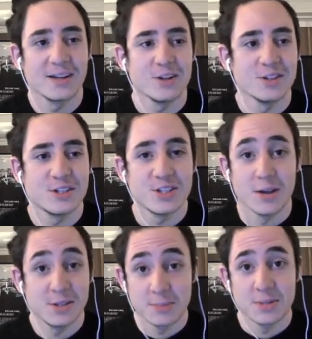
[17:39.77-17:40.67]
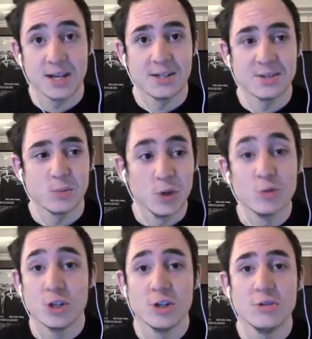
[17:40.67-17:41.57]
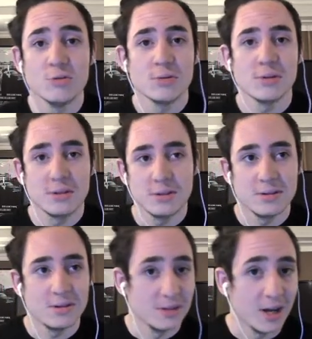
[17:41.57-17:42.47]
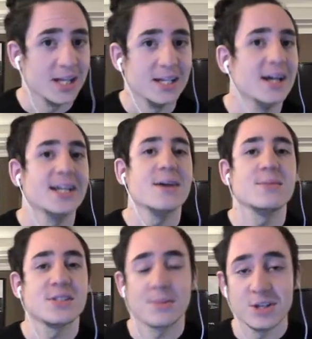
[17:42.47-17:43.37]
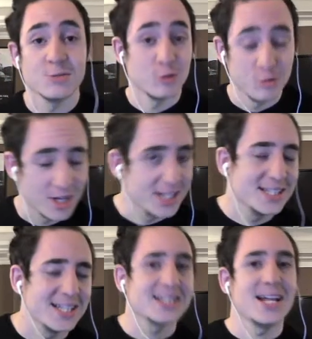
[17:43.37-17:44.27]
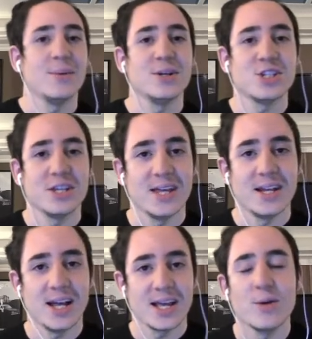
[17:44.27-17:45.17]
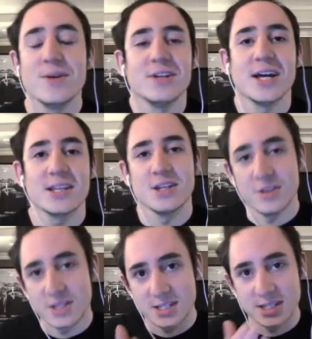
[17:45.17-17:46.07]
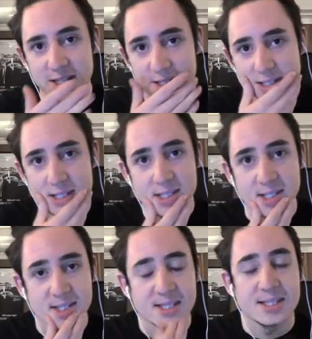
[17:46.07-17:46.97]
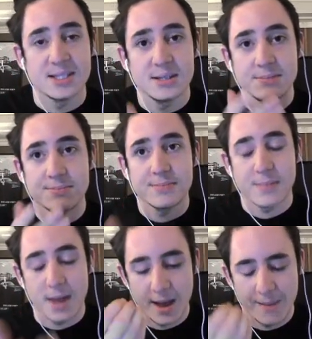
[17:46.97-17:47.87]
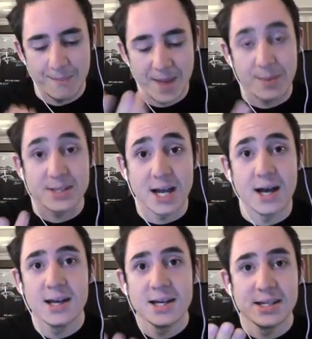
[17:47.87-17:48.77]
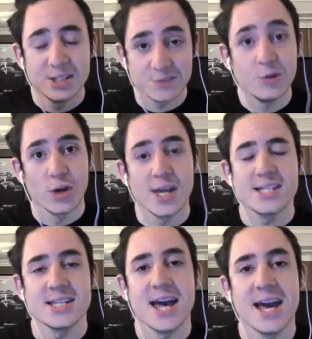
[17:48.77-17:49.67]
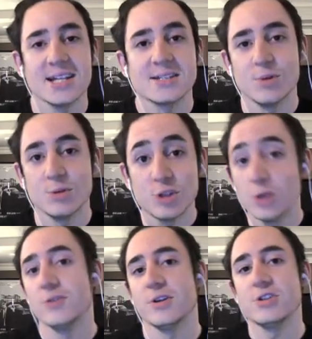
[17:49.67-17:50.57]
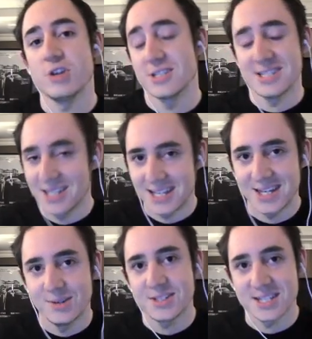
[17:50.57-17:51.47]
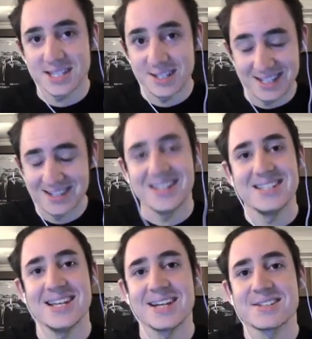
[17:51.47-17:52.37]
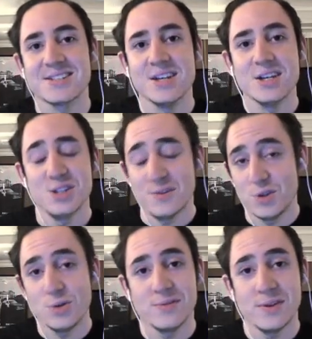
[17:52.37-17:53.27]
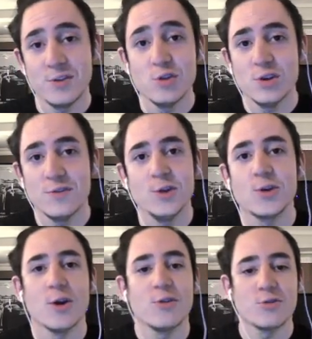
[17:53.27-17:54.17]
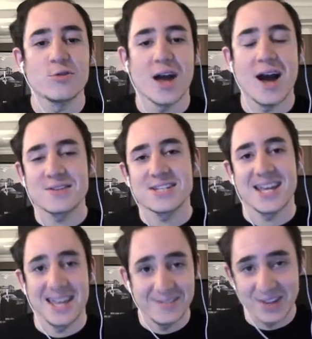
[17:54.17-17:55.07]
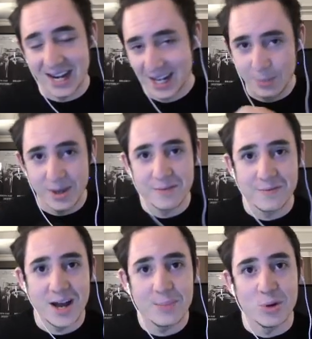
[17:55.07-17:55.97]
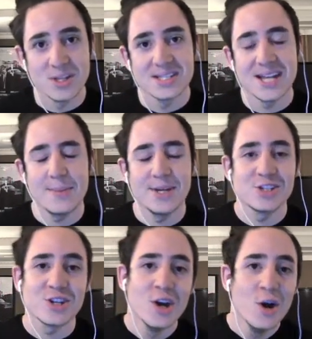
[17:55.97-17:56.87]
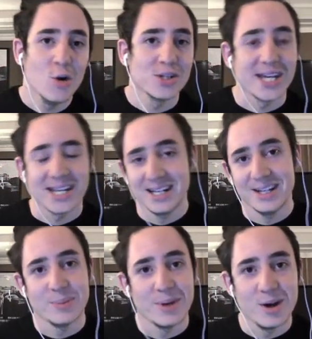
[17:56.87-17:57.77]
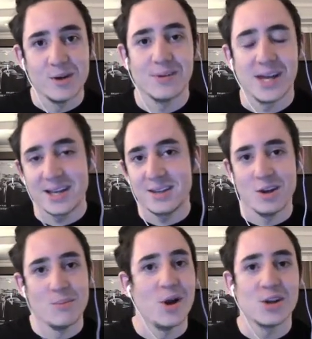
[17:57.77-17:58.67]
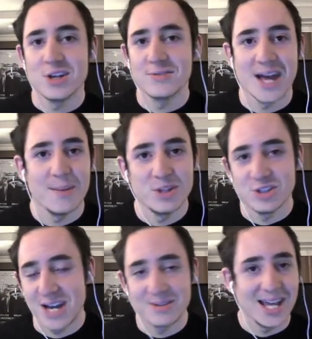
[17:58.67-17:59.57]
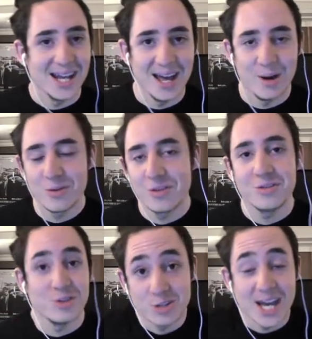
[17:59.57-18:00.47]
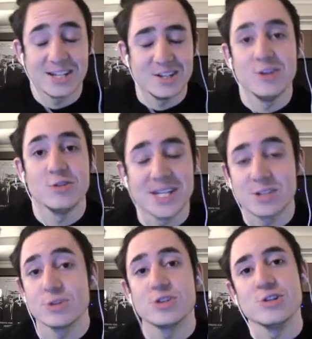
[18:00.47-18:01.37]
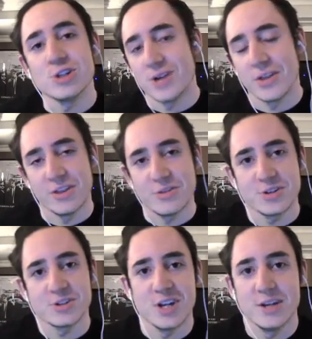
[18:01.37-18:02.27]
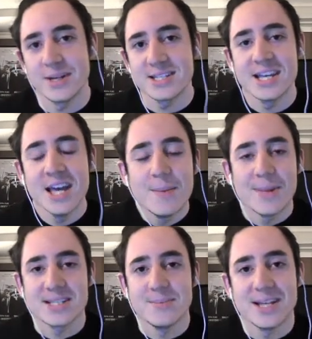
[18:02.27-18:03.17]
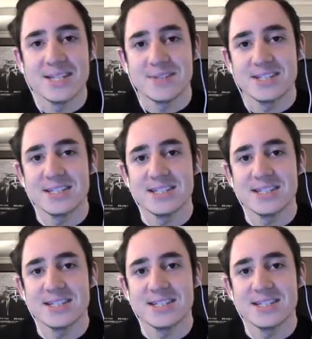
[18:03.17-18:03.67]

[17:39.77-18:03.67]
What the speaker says: Some guns will do 99 damage. Some guns will do 96 damage, and then like, or even like the MXR does 48 to the head. Well, 2 of those shots isn't going to kill you. It's going to take you to 96. So if you go through that after taking even a little bit of Vi poison damage or taking a little bit of like Molotov damage, you're down 10 health, you're dead. You're dead to a 2-shot rather than a 3-shot. And it makes a massive